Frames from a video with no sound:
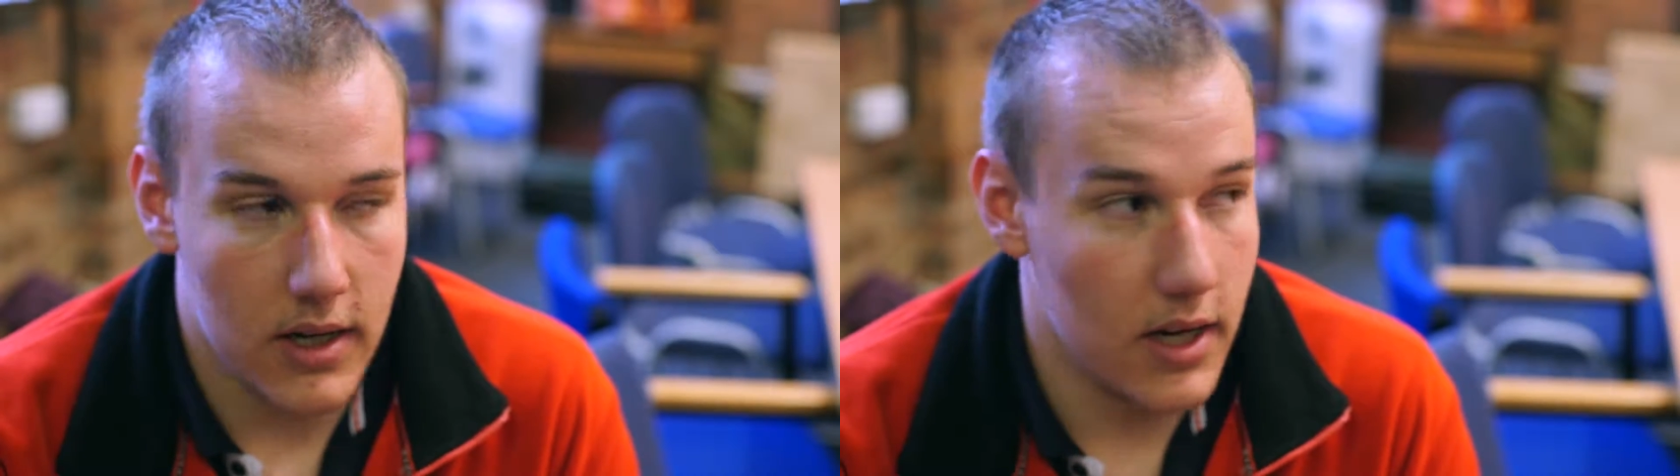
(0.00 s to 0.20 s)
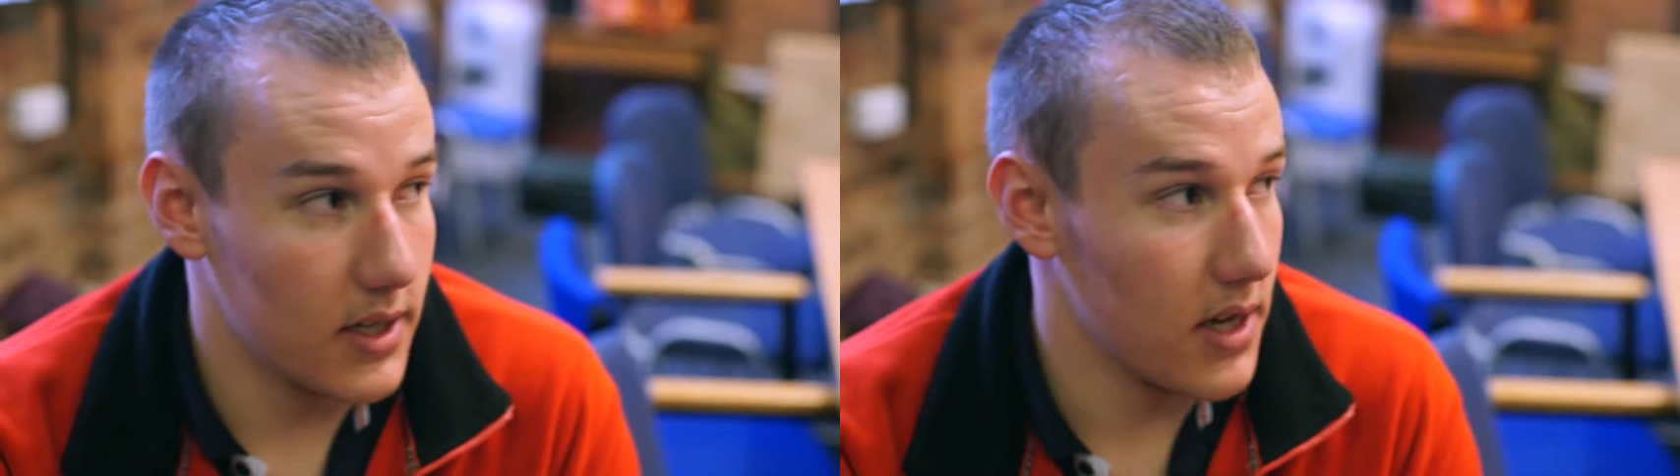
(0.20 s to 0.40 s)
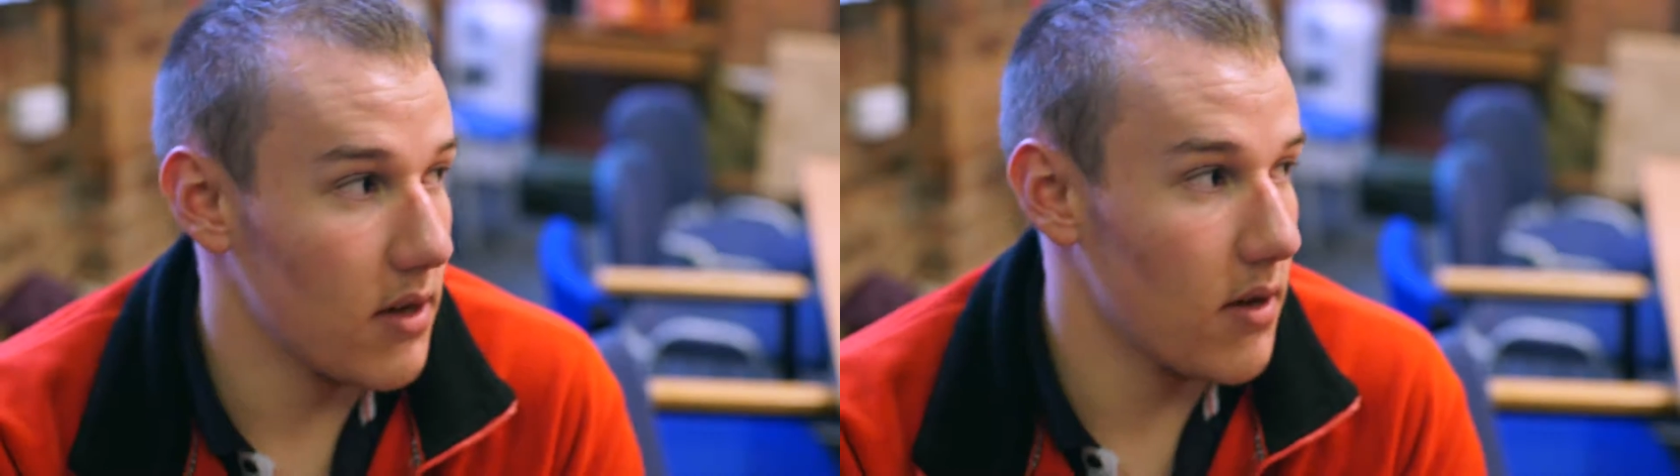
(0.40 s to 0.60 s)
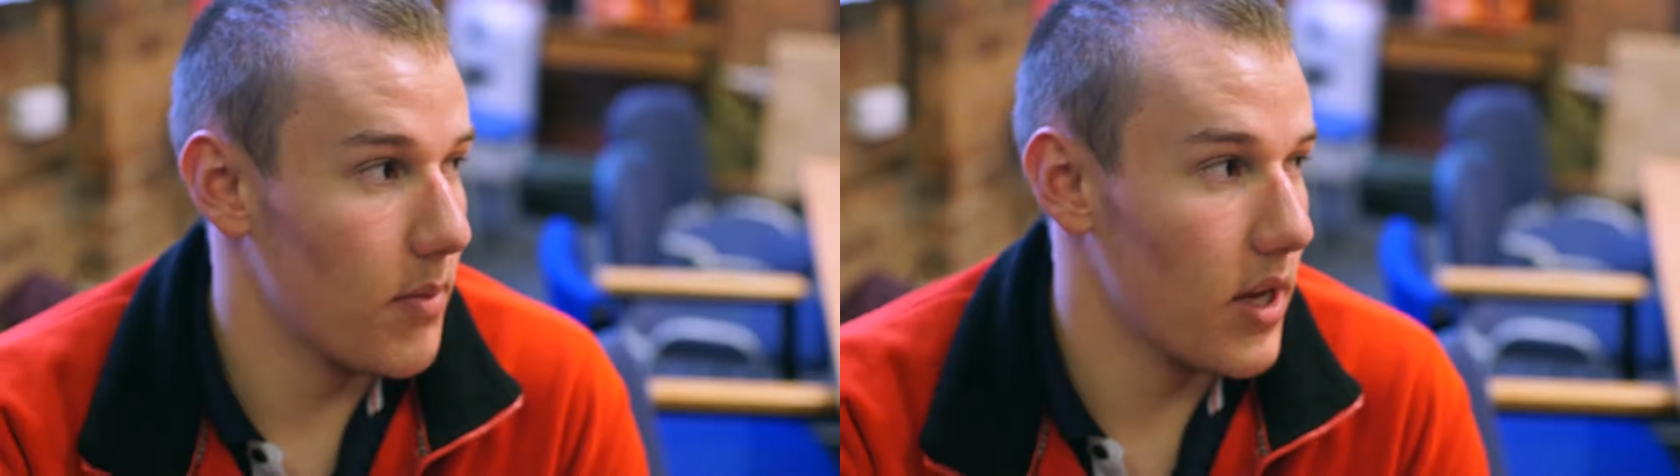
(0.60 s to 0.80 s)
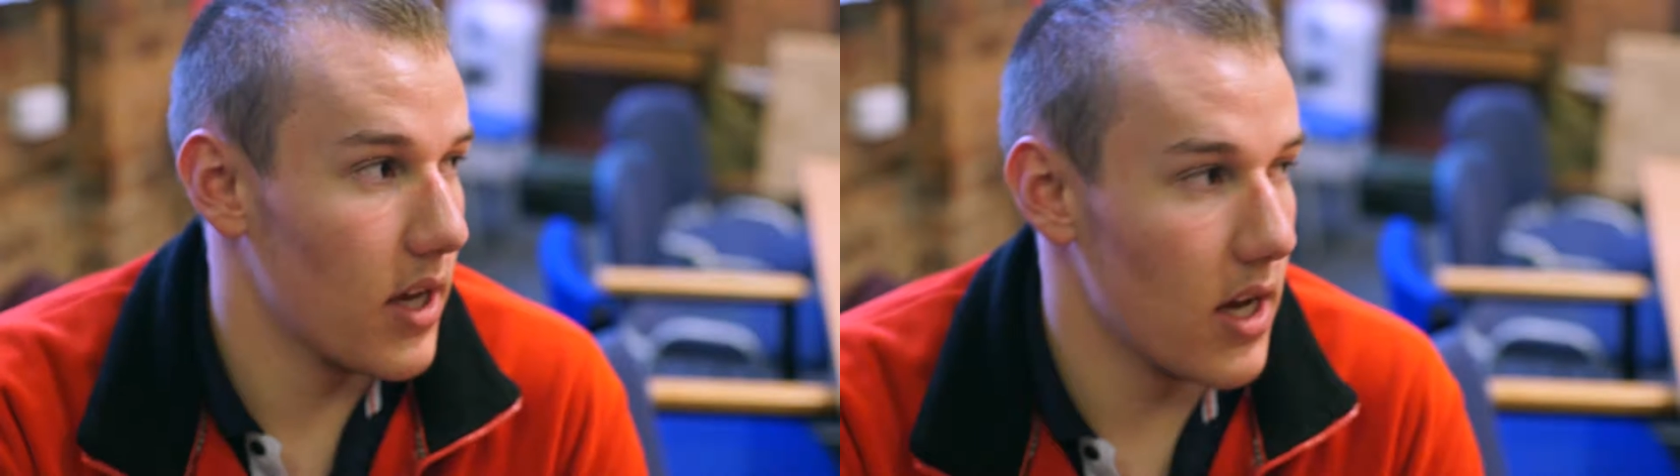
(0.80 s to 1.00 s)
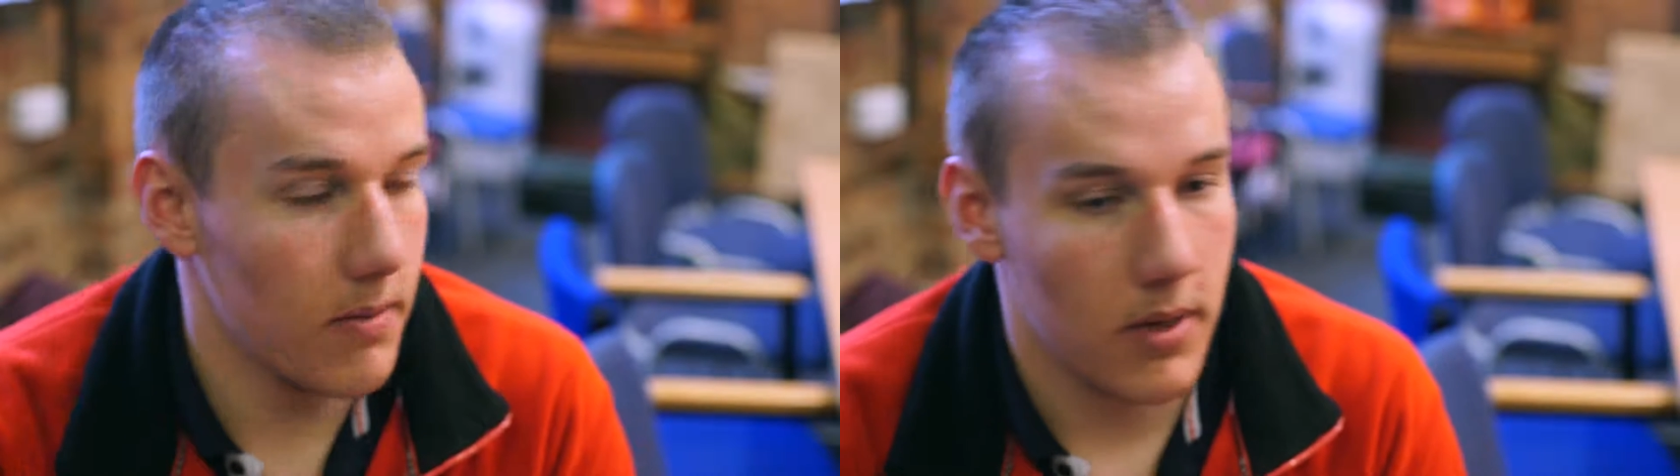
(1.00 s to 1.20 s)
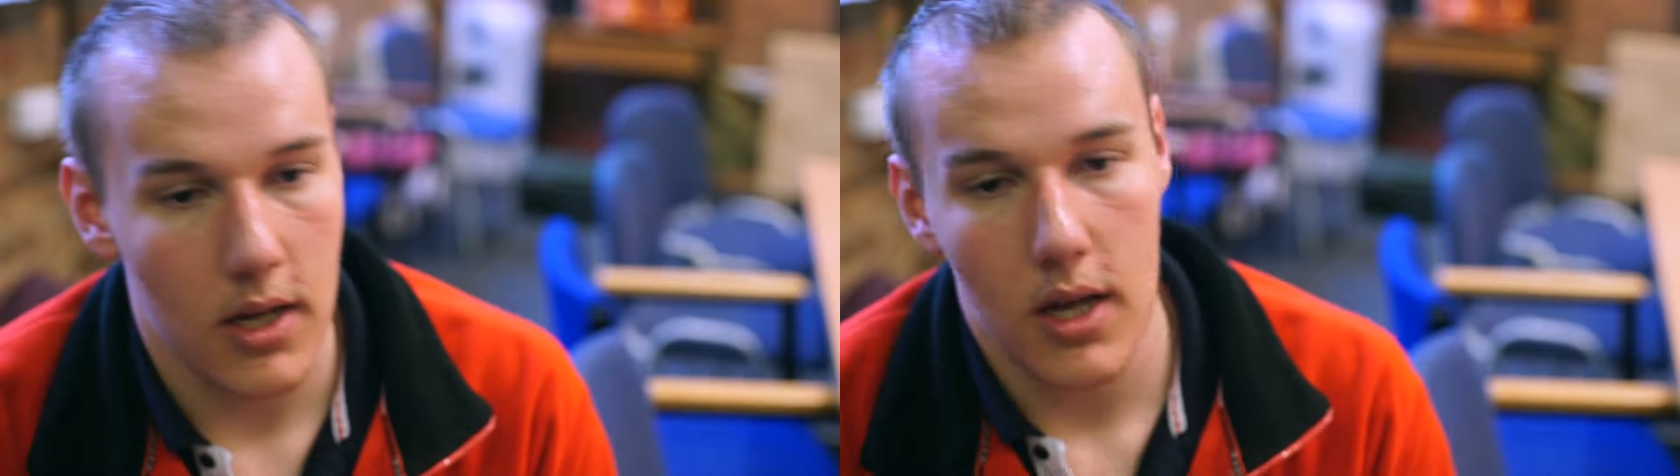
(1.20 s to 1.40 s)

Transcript: that's how I became a